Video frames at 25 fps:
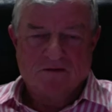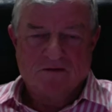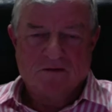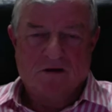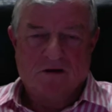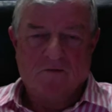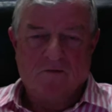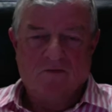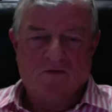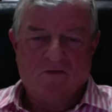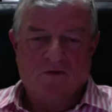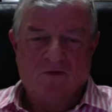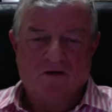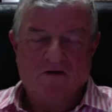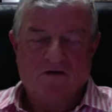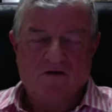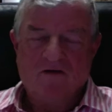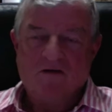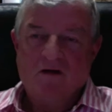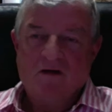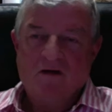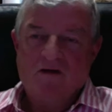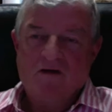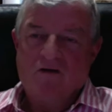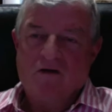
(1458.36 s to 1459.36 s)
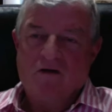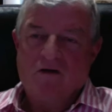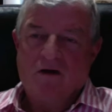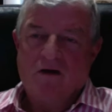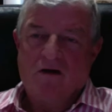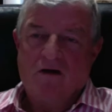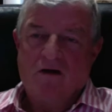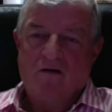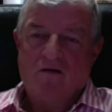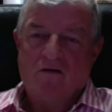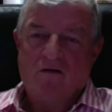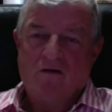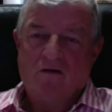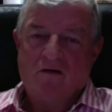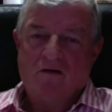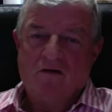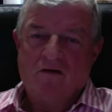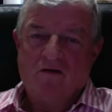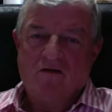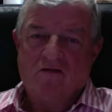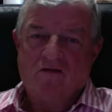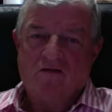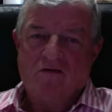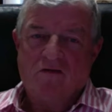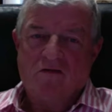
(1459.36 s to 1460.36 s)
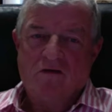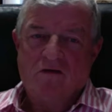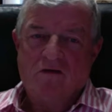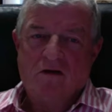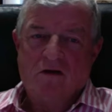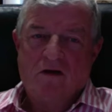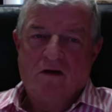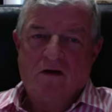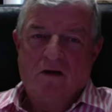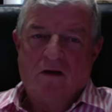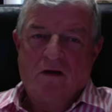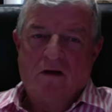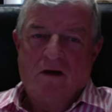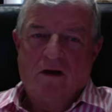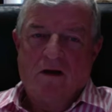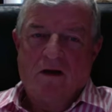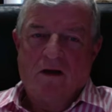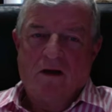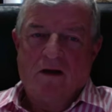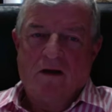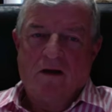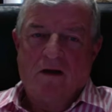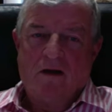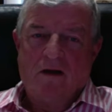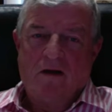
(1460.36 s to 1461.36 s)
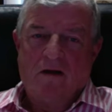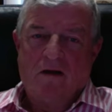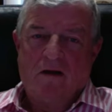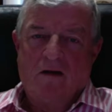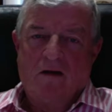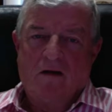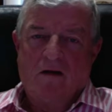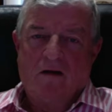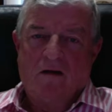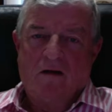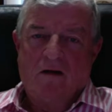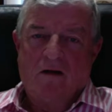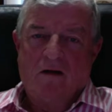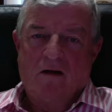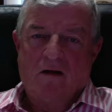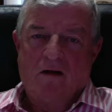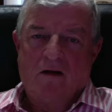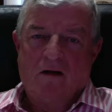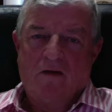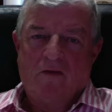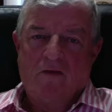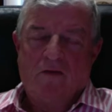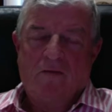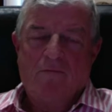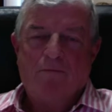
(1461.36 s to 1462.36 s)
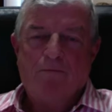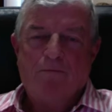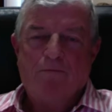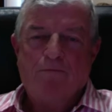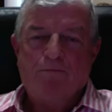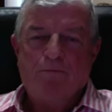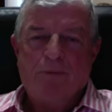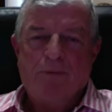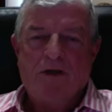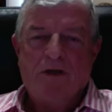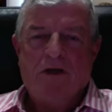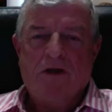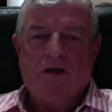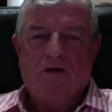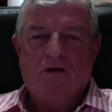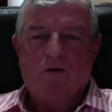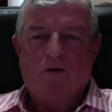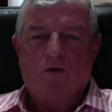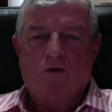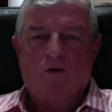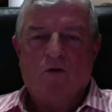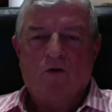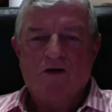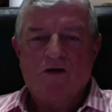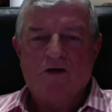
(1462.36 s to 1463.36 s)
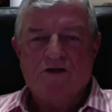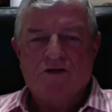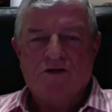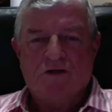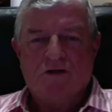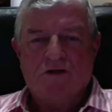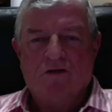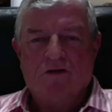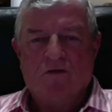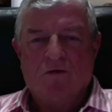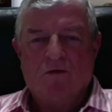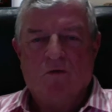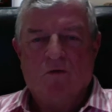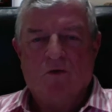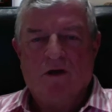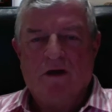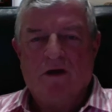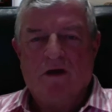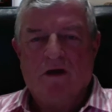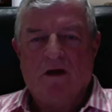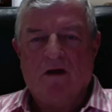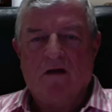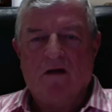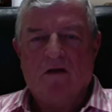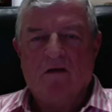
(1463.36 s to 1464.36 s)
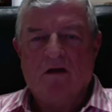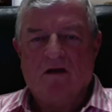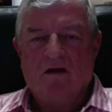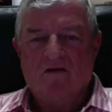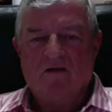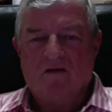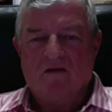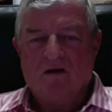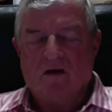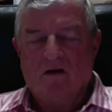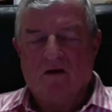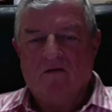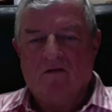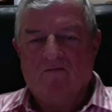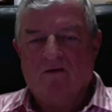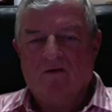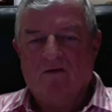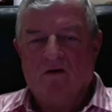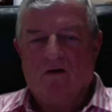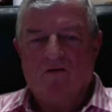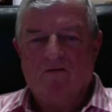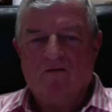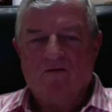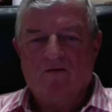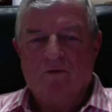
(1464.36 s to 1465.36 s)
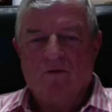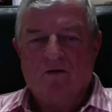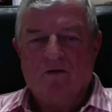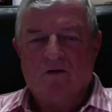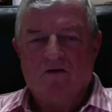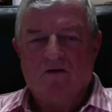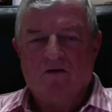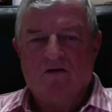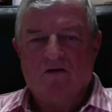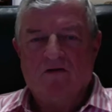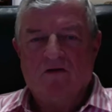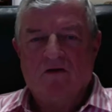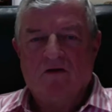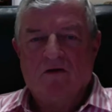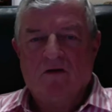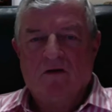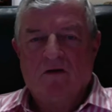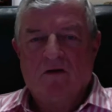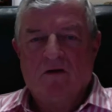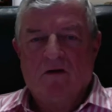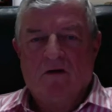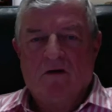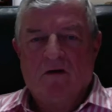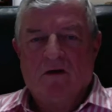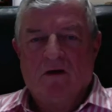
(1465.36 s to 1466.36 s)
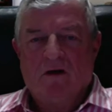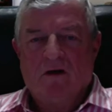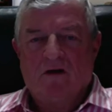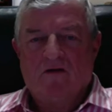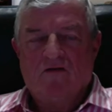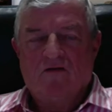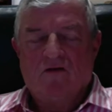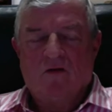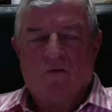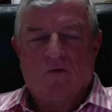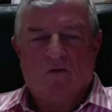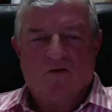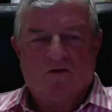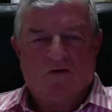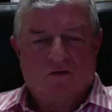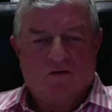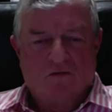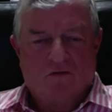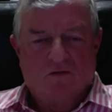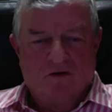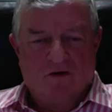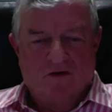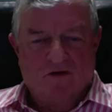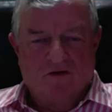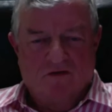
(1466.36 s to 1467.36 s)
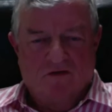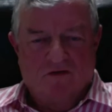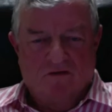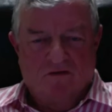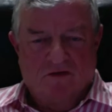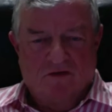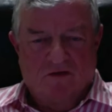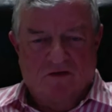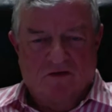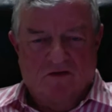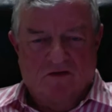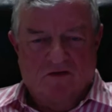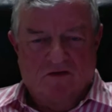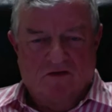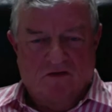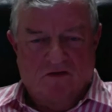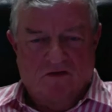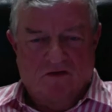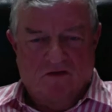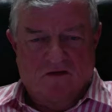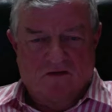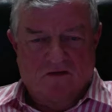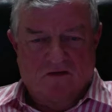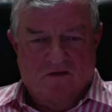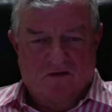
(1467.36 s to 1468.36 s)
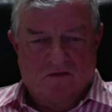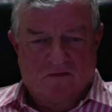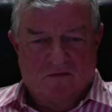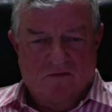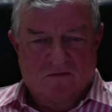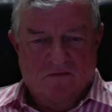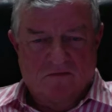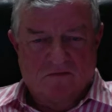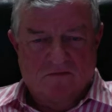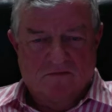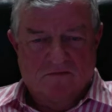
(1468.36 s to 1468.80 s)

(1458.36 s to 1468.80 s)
So I'm 22. So I go along to this, and the pinnacle question in the weekend as it evolved was, so what's your reason for existence?